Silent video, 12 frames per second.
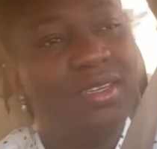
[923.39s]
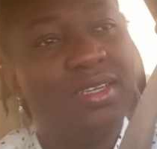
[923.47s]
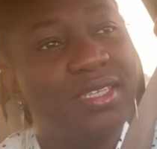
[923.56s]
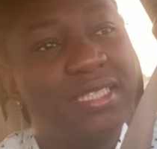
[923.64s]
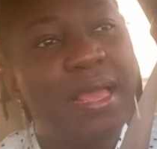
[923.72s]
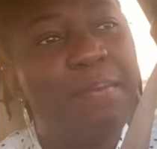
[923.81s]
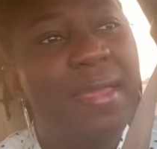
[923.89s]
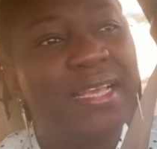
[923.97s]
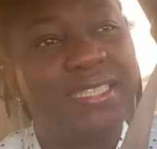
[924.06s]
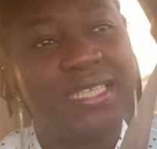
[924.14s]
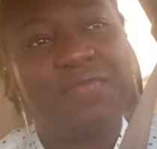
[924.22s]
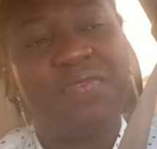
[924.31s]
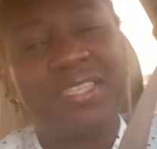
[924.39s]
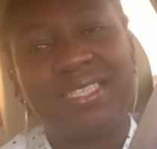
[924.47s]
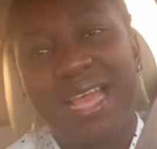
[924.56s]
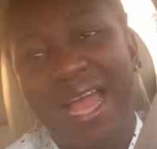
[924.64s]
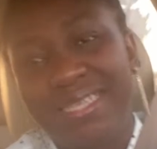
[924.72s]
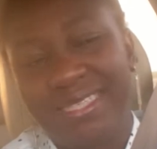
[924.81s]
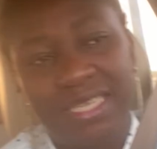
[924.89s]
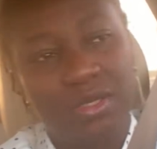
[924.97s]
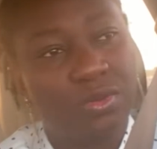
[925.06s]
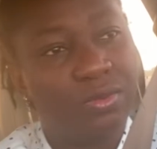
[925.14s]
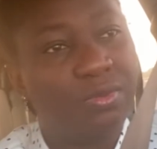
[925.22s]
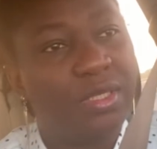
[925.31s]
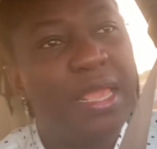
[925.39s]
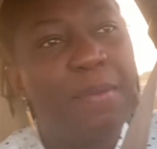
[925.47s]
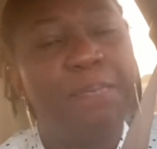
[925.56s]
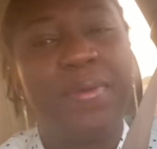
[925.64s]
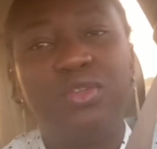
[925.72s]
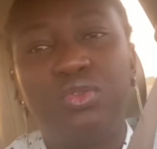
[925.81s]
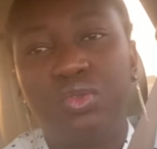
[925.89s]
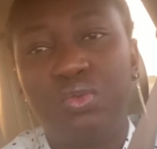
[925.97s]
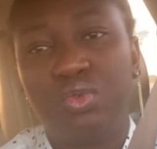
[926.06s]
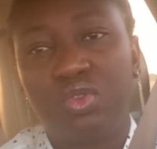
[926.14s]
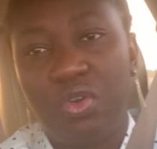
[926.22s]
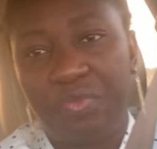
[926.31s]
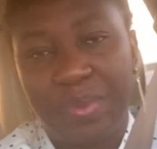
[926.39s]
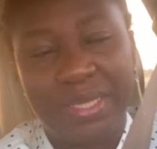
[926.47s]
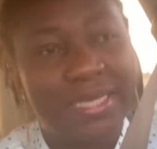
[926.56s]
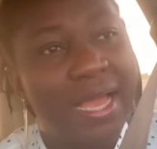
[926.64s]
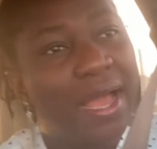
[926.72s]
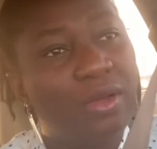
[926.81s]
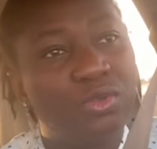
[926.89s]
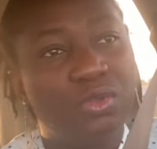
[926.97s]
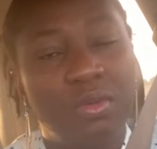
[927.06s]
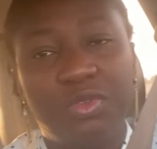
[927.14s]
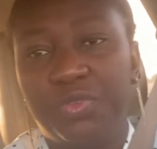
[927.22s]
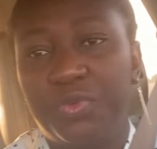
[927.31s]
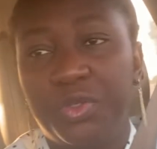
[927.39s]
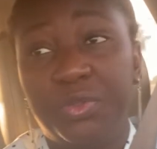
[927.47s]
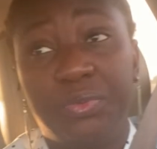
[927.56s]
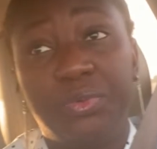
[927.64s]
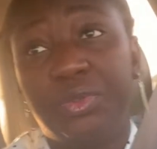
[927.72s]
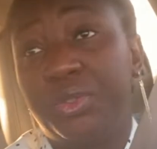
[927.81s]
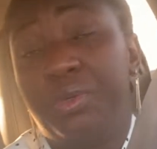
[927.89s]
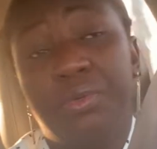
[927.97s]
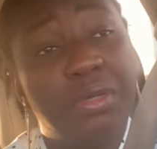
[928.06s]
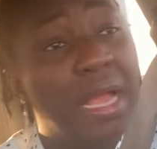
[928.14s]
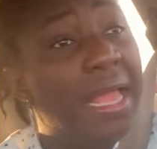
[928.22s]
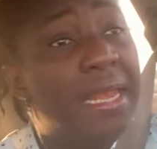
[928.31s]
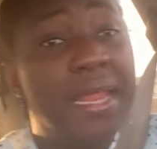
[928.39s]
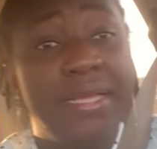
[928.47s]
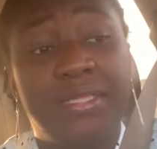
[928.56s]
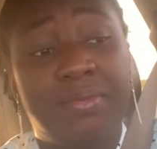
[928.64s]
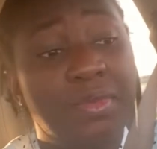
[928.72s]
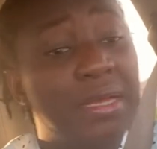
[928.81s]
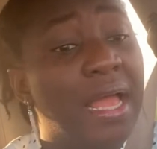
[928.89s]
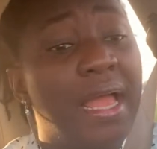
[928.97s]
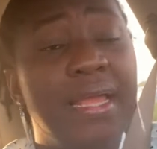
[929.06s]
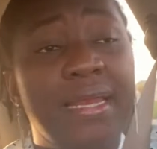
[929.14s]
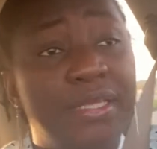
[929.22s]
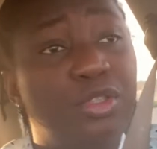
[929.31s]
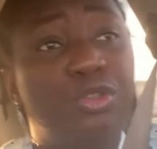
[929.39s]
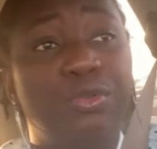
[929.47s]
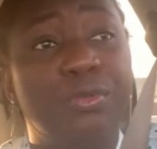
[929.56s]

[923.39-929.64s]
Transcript: Some mess in pursuit of better outcomes for you. So I let you.